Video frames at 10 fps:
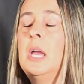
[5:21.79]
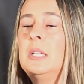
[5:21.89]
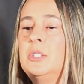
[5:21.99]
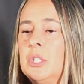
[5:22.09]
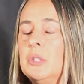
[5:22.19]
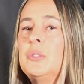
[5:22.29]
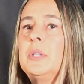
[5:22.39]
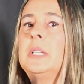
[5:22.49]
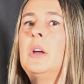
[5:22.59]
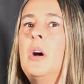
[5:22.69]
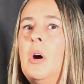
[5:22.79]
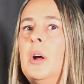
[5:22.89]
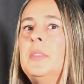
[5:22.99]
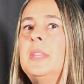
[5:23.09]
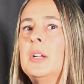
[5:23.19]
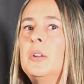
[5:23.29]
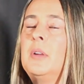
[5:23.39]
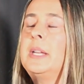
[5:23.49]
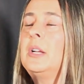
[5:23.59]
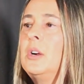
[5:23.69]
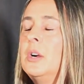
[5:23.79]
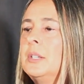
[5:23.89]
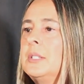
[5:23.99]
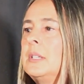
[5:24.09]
children on their credit cards.